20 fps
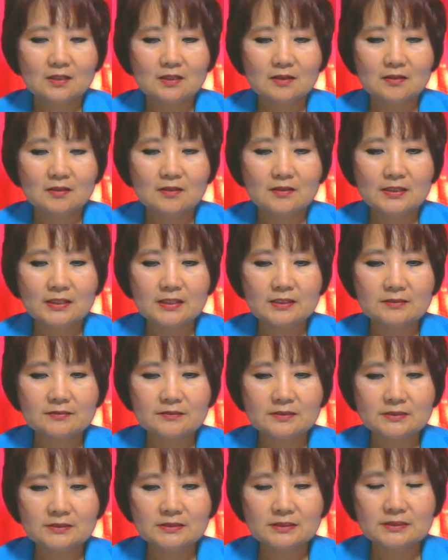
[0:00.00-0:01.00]

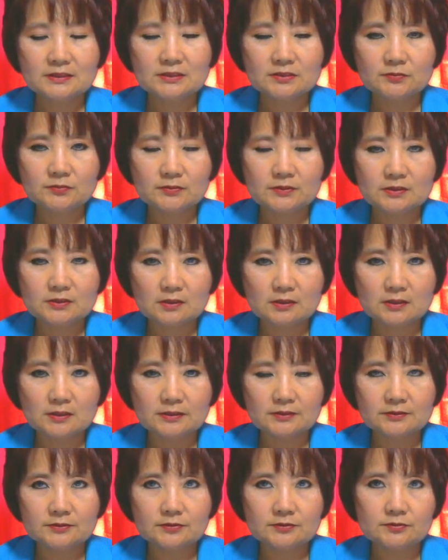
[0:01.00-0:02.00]
And this is in
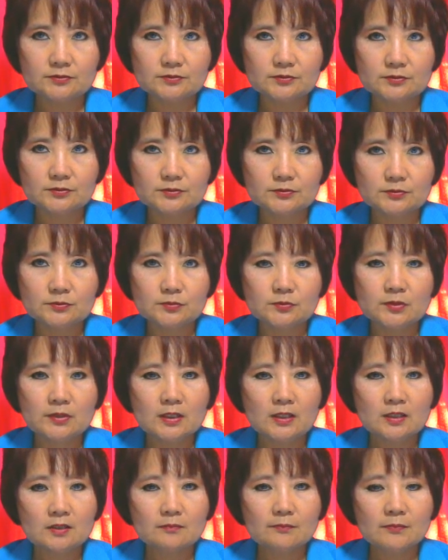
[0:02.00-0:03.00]
regard to
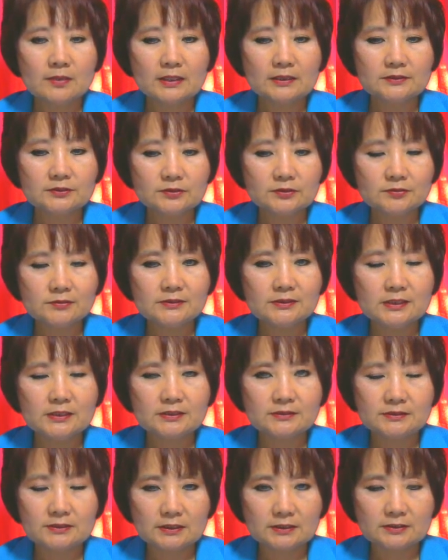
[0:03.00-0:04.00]
my
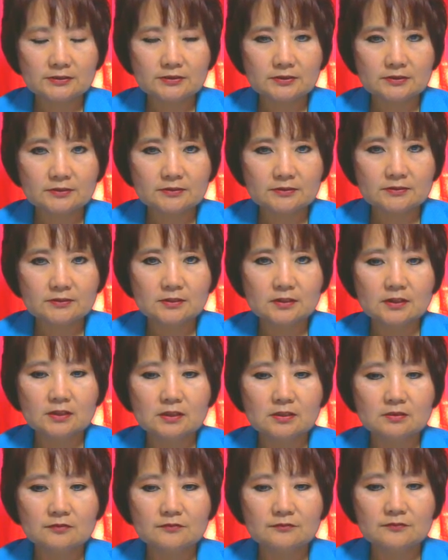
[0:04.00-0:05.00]
Tuesday section
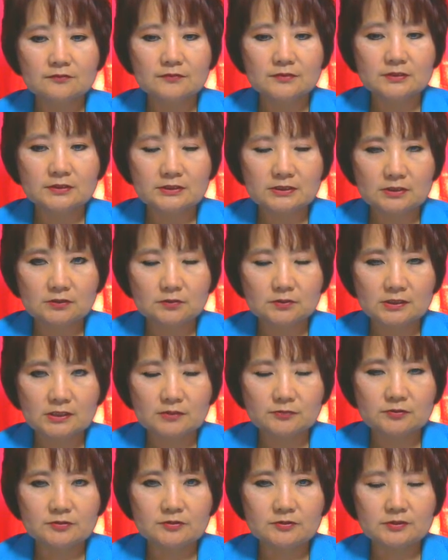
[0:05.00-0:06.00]
of the General
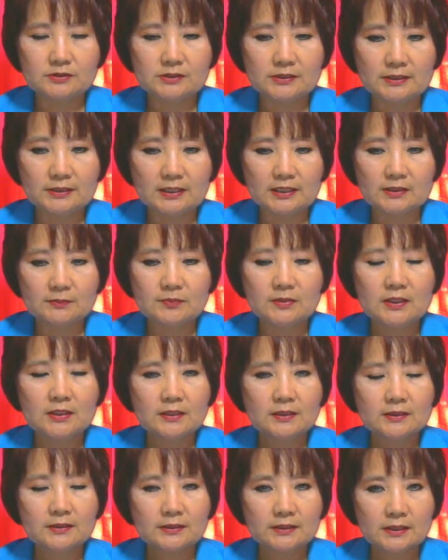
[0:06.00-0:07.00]
Chemistry Lab,
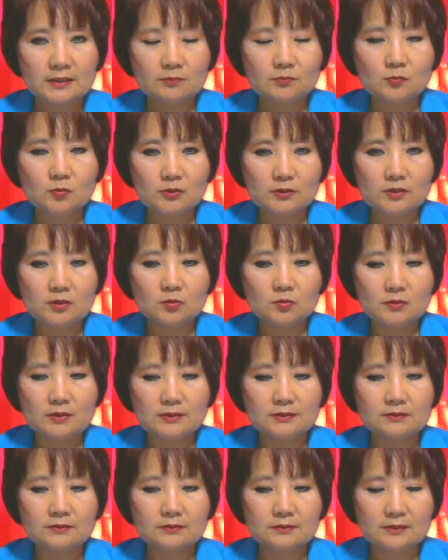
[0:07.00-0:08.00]
Chem
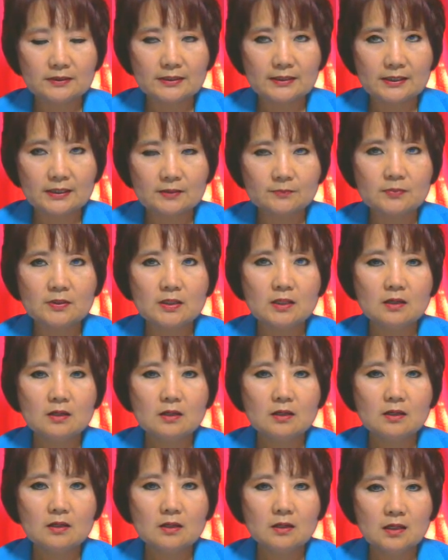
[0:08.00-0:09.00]
101 Lab,
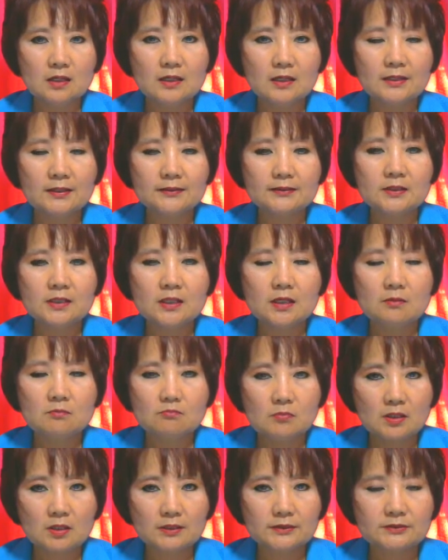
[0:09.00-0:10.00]
on
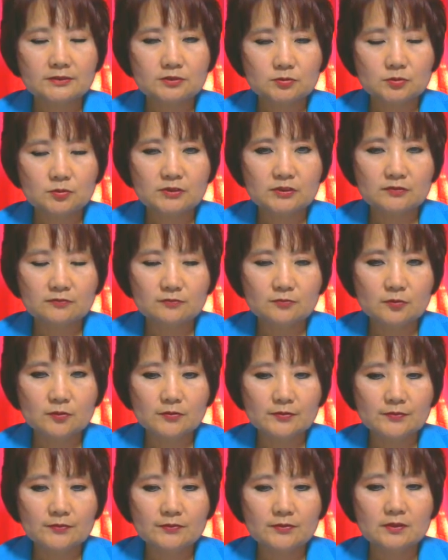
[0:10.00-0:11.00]
March
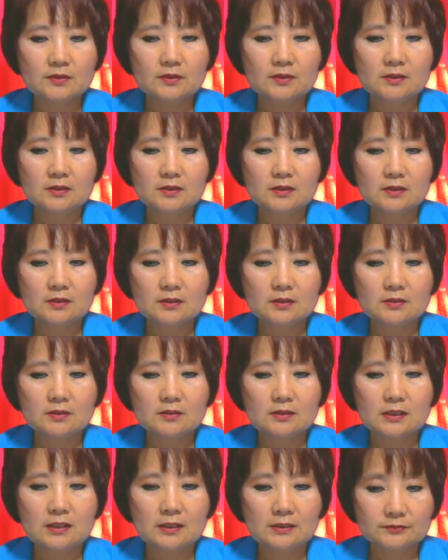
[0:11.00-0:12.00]
24th,
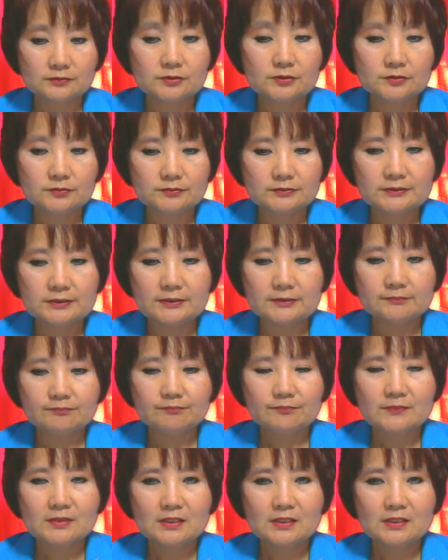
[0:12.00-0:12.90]
on Tuesday.